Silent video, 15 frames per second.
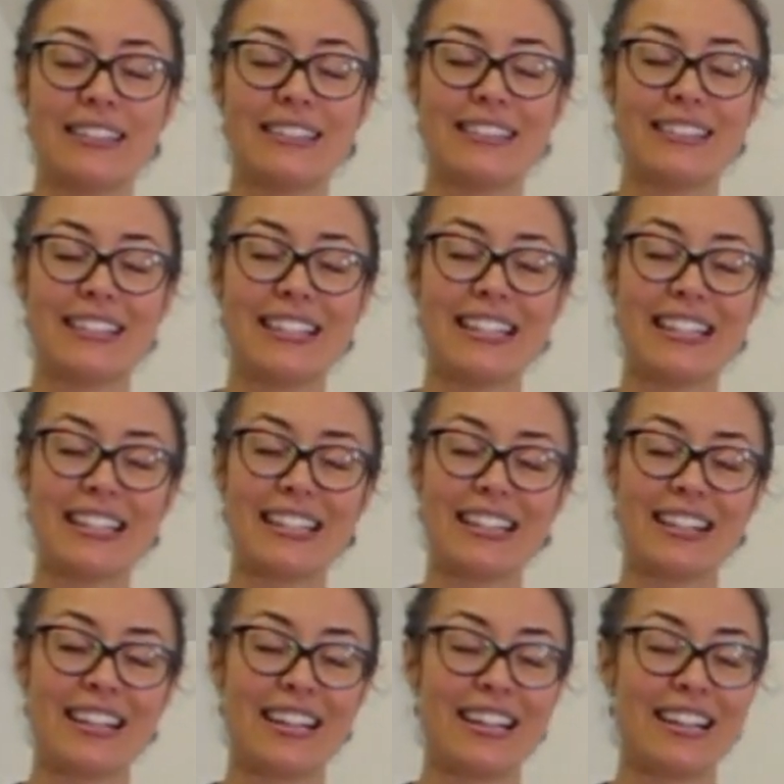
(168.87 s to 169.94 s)

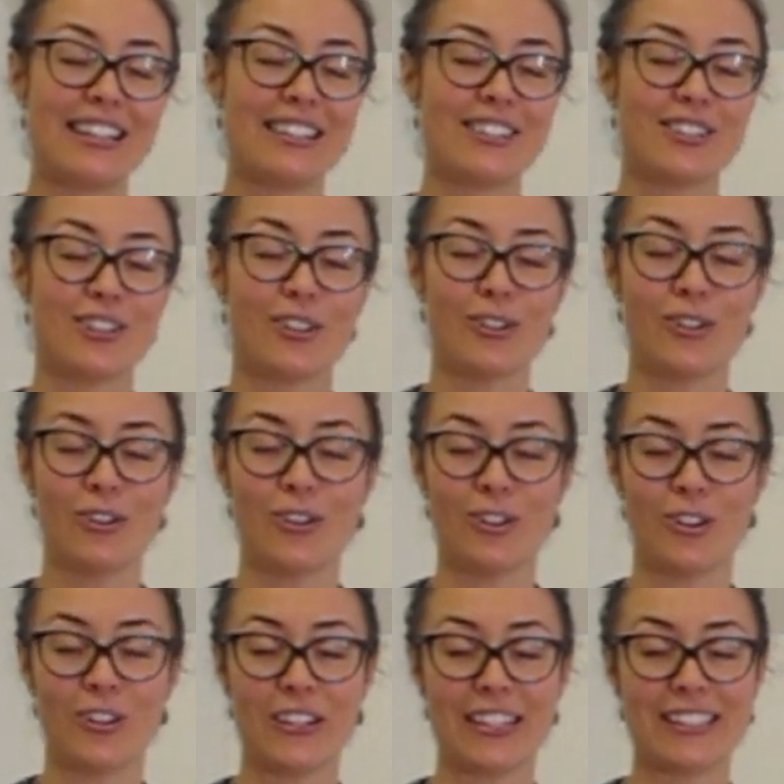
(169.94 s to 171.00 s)
sitting
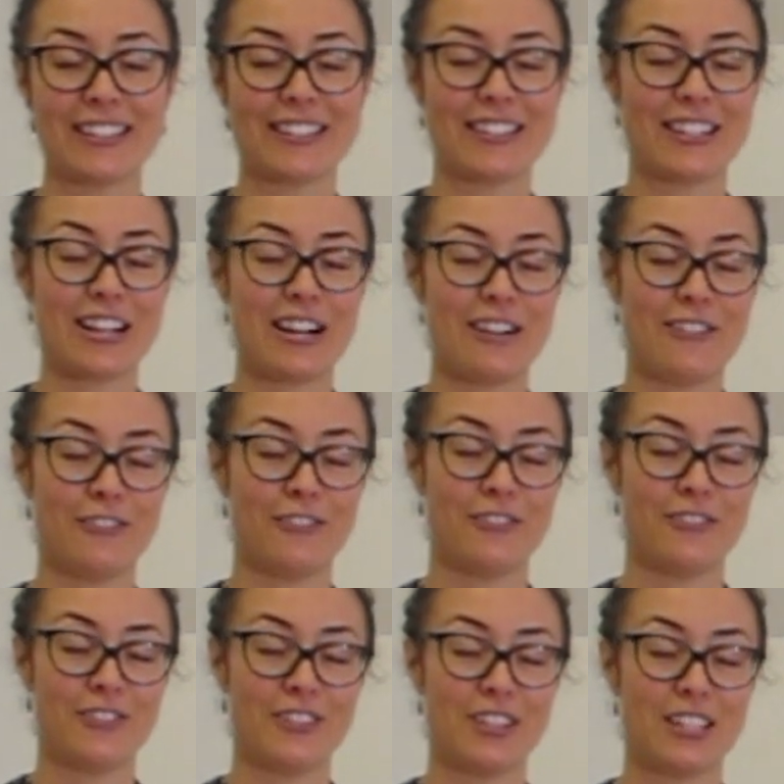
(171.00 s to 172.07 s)
tall and
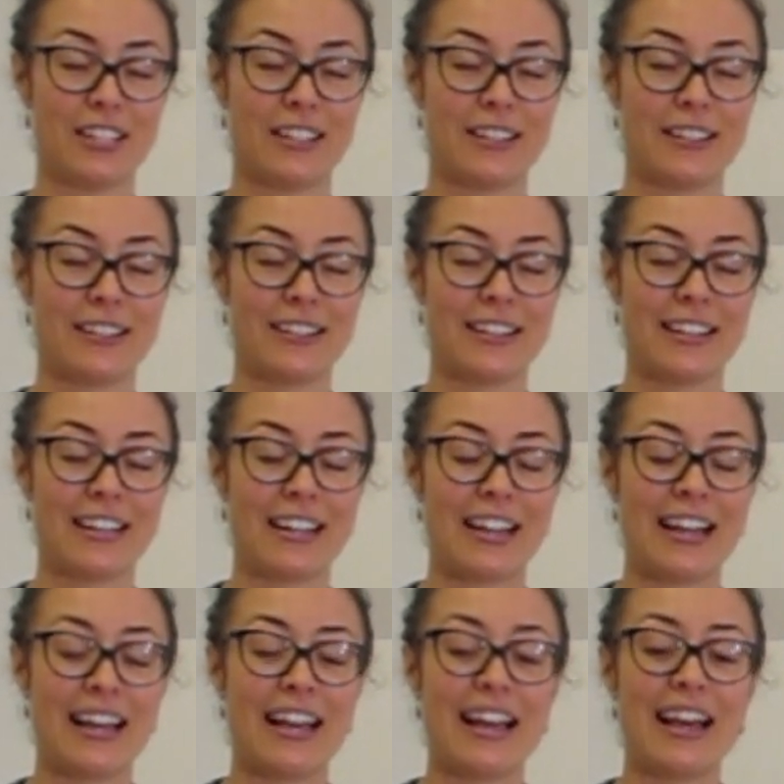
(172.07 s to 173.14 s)
soft,
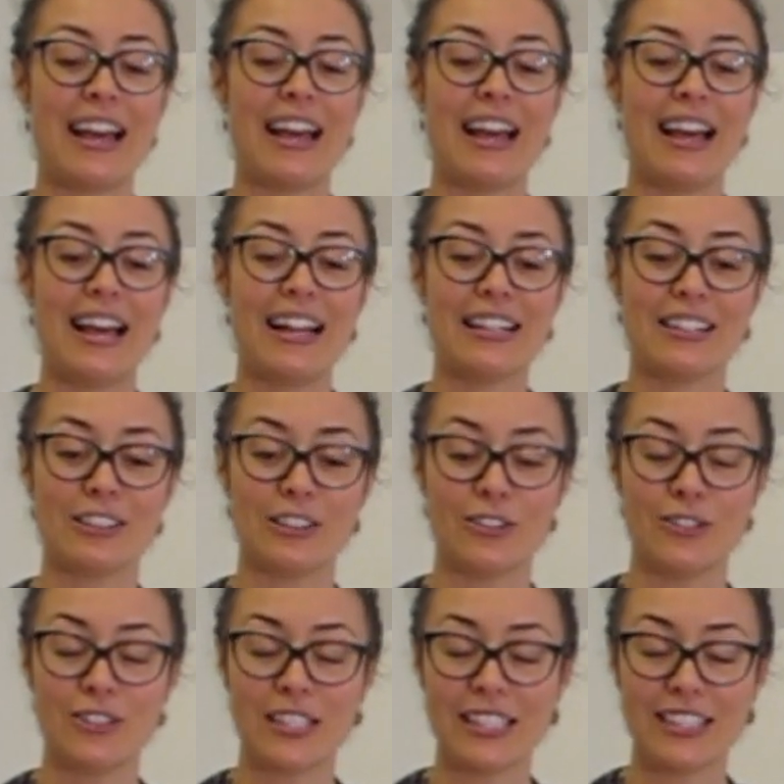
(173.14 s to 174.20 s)
and
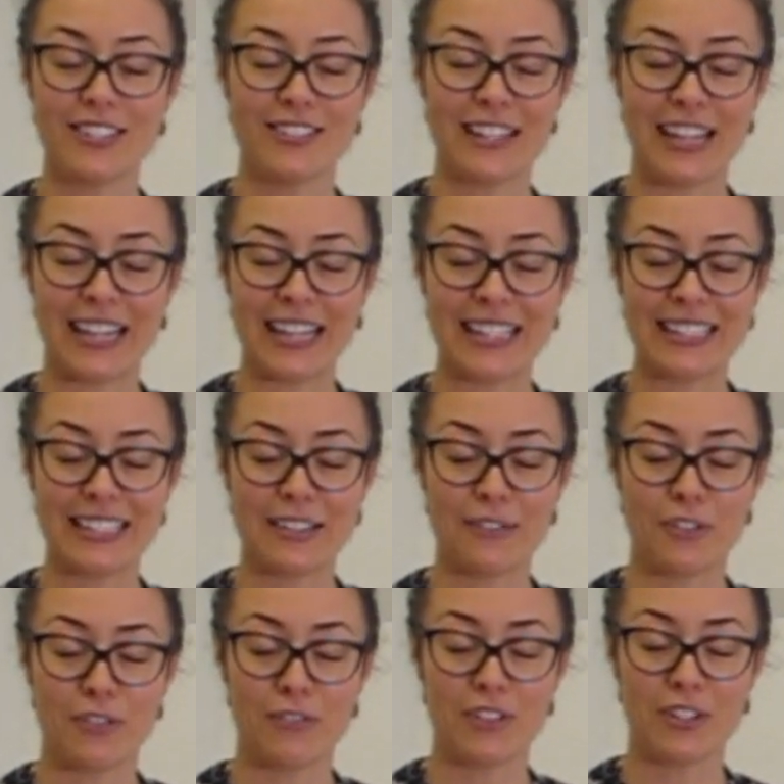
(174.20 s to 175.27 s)
closing your eyes
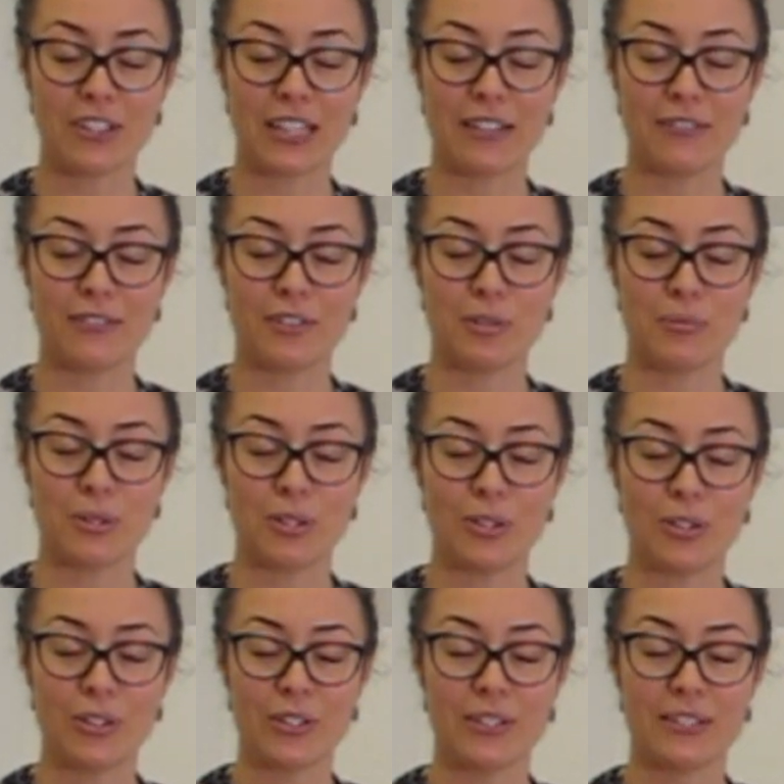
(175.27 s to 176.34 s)
if you feel
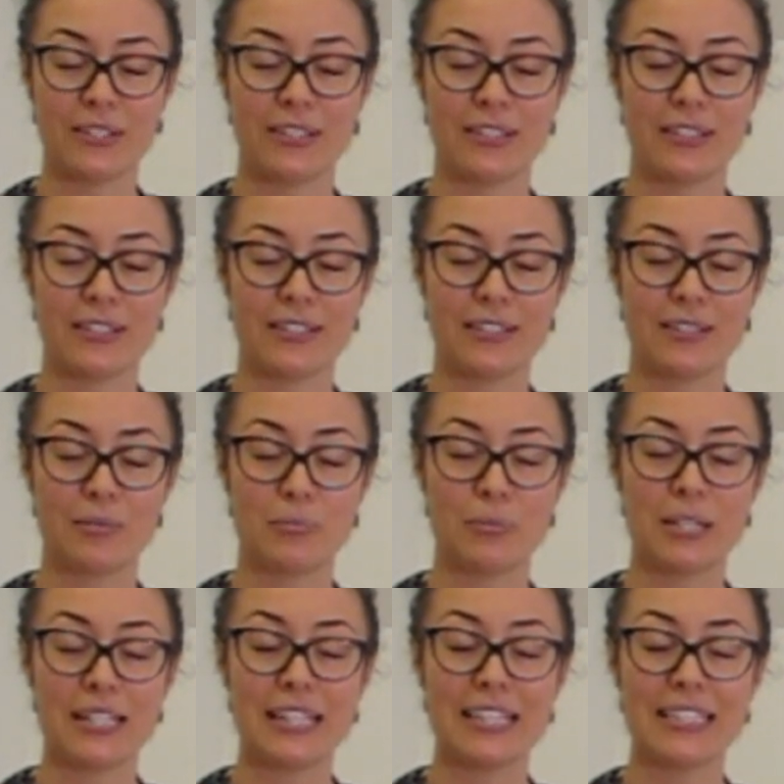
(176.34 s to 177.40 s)
comfortable,
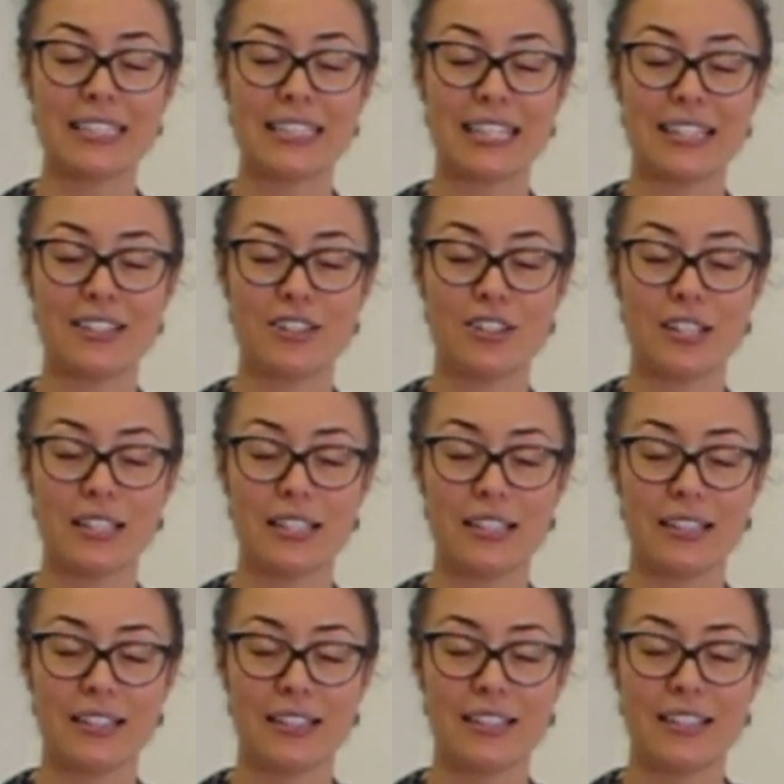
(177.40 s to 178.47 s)
bringing
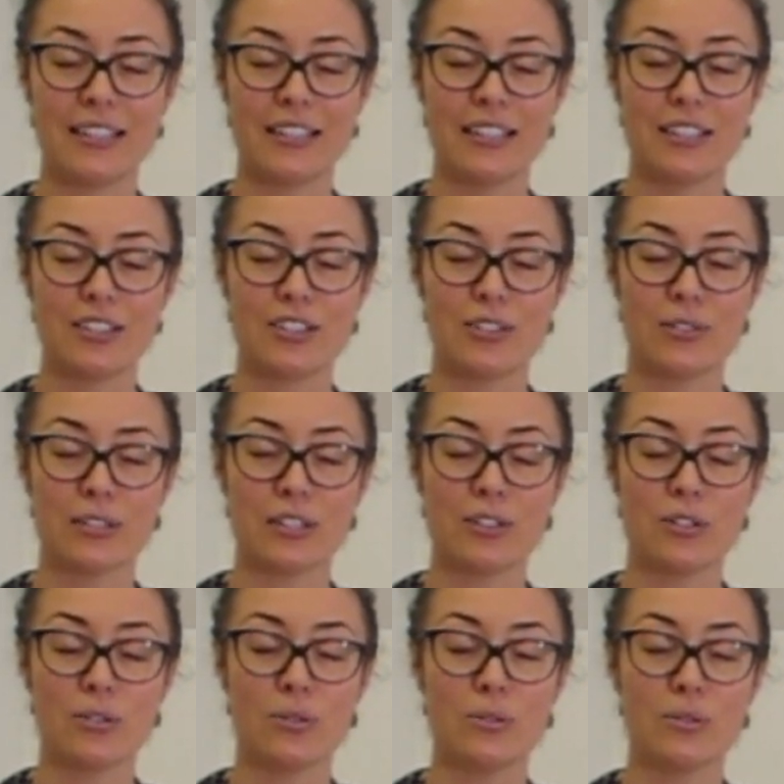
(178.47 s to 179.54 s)
attention to
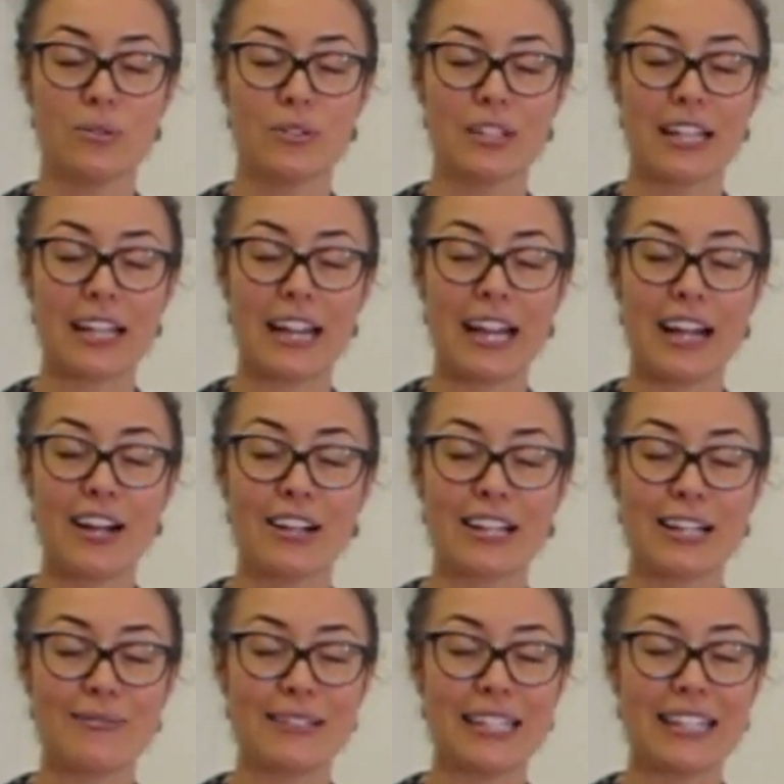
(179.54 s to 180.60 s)
the air
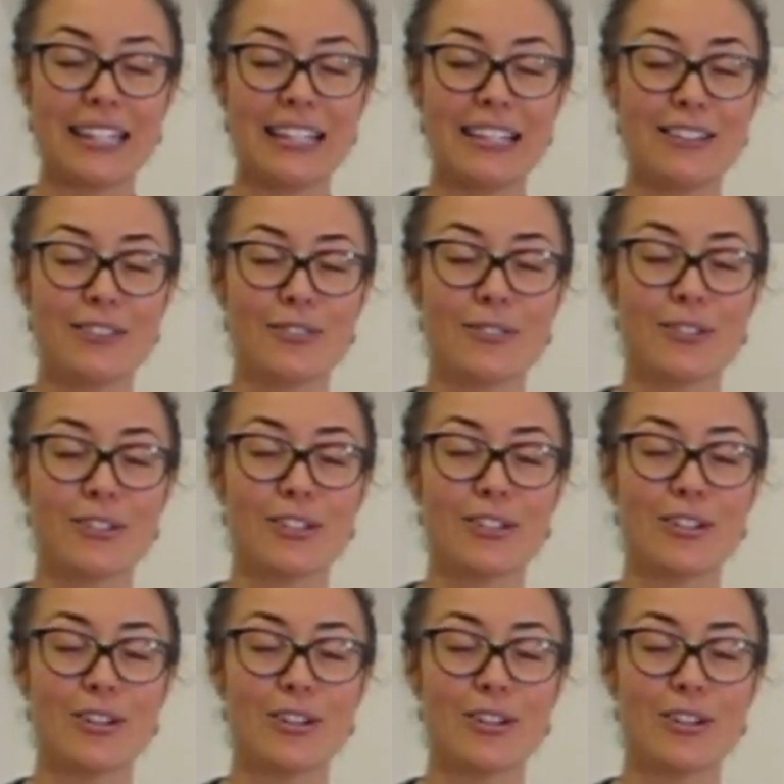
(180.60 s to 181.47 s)
coming in through your